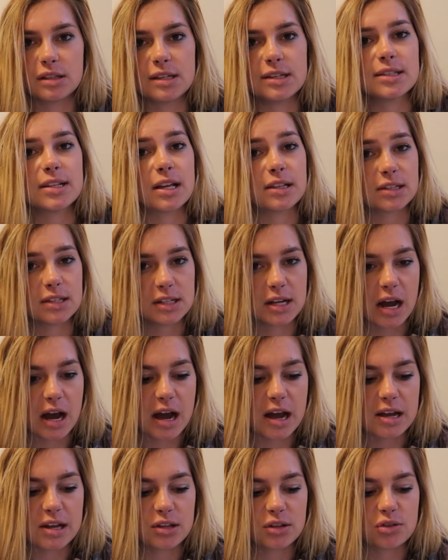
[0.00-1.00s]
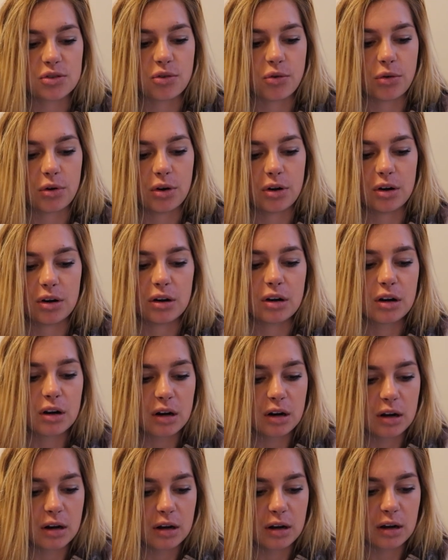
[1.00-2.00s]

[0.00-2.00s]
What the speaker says: desensitized or